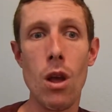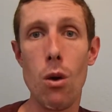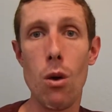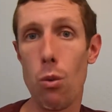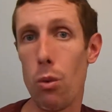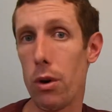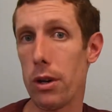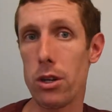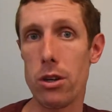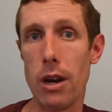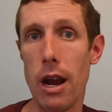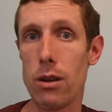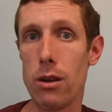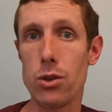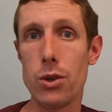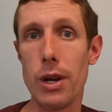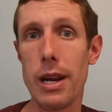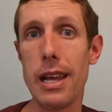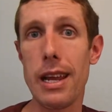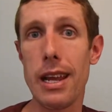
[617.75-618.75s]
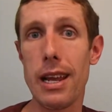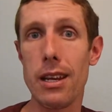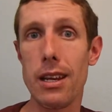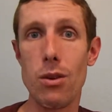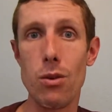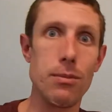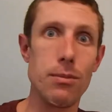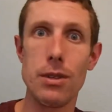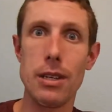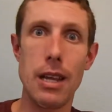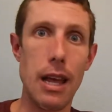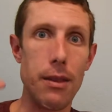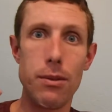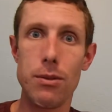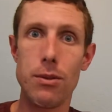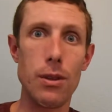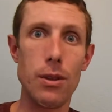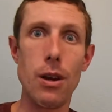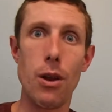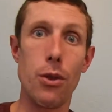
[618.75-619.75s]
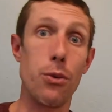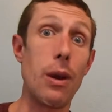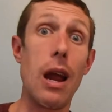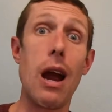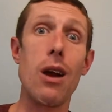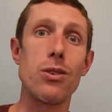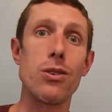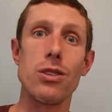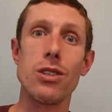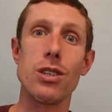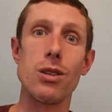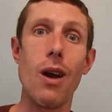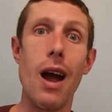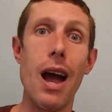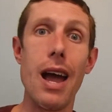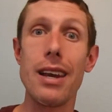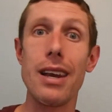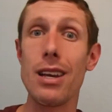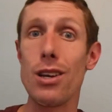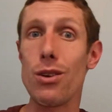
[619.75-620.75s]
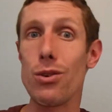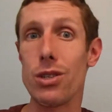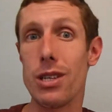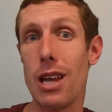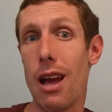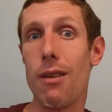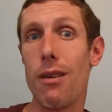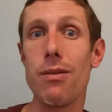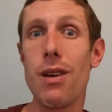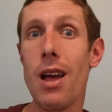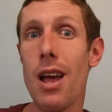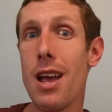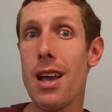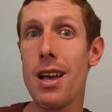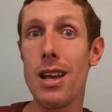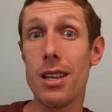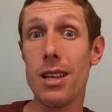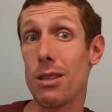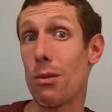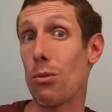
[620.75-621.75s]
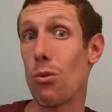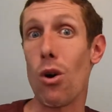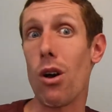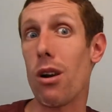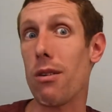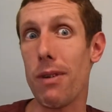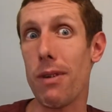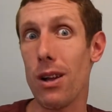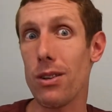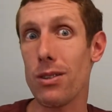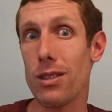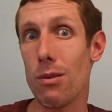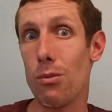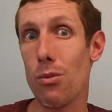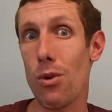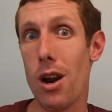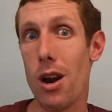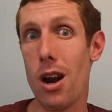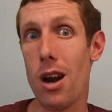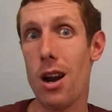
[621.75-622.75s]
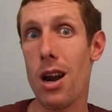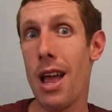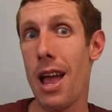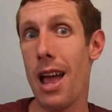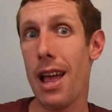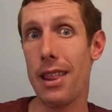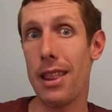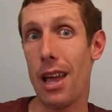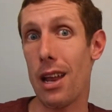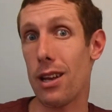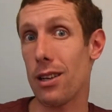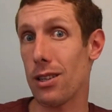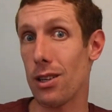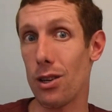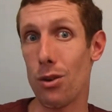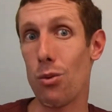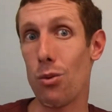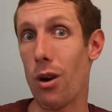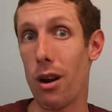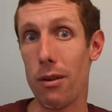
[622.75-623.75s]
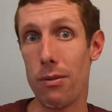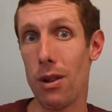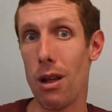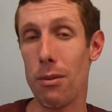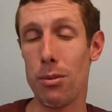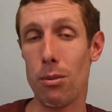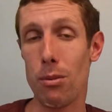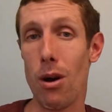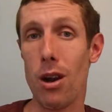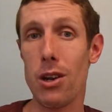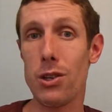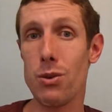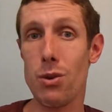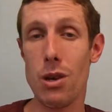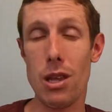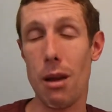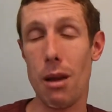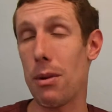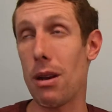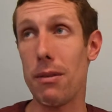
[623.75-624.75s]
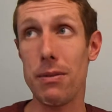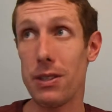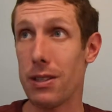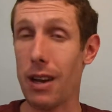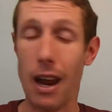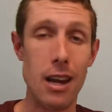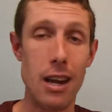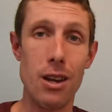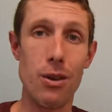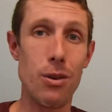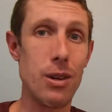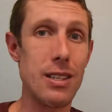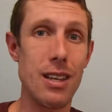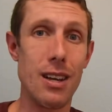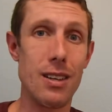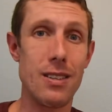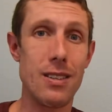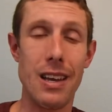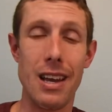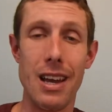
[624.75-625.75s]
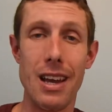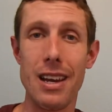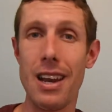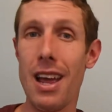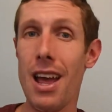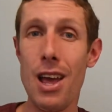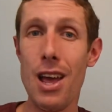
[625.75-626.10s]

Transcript: when you're out training and you get 3 hours into your ride and you just have some water fountain somewhere that you want to fill up your bottles with. I mean, if it's 90 degrees outside,